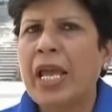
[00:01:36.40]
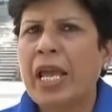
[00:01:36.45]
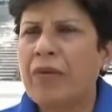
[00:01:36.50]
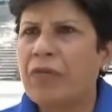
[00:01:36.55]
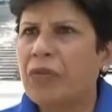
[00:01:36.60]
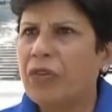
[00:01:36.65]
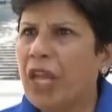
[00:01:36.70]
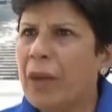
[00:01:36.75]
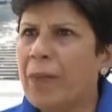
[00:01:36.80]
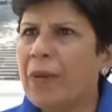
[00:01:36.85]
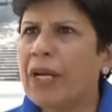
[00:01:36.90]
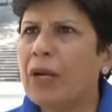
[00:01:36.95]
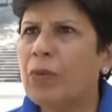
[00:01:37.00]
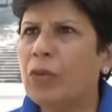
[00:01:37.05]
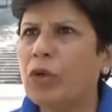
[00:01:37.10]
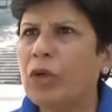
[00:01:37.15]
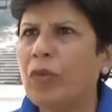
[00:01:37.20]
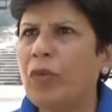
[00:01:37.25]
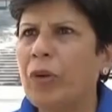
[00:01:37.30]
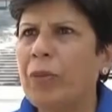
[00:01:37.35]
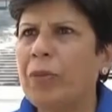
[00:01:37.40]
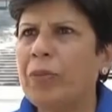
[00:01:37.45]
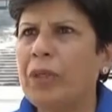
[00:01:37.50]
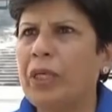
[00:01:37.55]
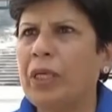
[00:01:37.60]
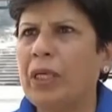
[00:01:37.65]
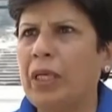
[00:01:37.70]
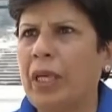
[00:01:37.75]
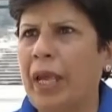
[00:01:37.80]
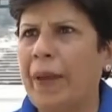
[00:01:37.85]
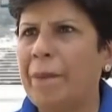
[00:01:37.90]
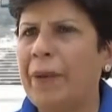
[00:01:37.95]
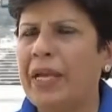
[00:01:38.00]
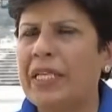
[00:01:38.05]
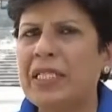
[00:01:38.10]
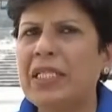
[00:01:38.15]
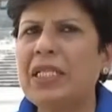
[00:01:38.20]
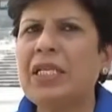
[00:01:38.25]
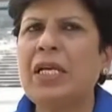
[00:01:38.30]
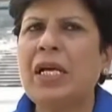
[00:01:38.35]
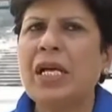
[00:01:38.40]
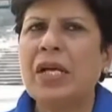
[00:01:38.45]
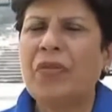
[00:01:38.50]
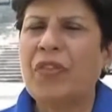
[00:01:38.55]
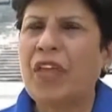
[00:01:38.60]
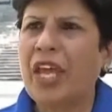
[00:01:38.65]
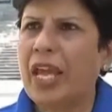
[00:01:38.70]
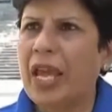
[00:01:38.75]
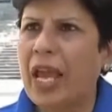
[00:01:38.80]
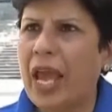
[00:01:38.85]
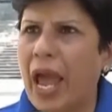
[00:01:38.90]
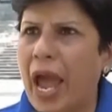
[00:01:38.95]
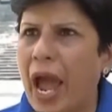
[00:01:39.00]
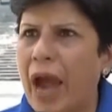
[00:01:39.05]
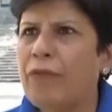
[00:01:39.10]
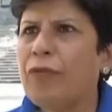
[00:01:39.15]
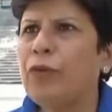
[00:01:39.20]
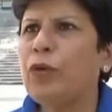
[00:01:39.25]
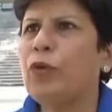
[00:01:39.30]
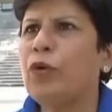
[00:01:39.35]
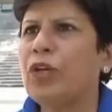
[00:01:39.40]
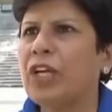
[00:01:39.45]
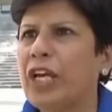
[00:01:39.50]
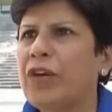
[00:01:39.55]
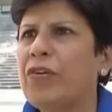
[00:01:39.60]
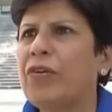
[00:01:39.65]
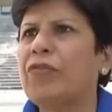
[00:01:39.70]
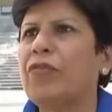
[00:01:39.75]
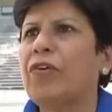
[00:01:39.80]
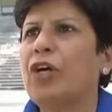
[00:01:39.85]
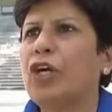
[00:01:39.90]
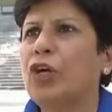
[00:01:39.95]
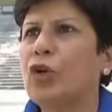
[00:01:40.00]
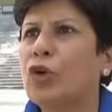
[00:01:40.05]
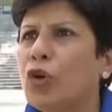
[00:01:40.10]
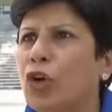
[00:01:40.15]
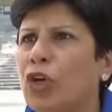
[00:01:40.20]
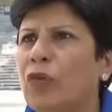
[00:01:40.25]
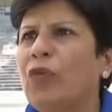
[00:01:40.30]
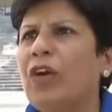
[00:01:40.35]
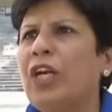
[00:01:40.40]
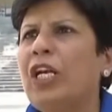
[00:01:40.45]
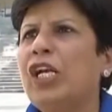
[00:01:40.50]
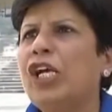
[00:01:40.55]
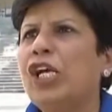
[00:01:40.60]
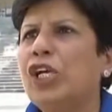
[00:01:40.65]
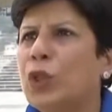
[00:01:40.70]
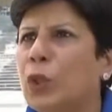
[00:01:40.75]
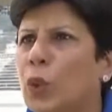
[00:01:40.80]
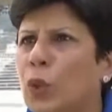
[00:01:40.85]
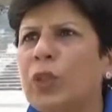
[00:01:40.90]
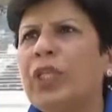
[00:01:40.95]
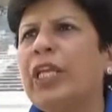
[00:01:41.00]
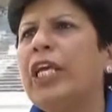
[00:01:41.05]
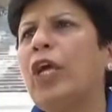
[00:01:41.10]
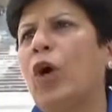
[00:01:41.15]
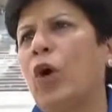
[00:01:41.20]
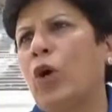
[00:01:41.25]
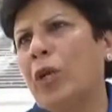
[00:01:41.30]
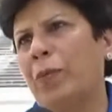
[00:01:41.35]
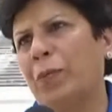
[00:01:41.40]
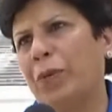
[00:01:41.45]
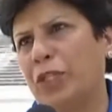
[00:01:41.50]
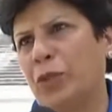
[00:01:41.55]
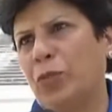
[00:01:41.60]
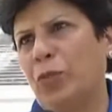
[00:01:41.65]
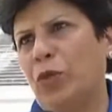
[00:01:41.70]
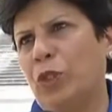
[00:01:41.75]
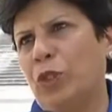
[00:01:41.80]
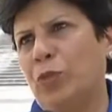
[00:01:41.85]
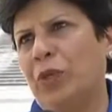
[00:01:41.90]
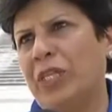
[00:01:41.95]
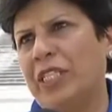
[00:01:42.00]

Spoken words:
if they become Goodwill ambassador, they have to give Goodwill to the Olympic sports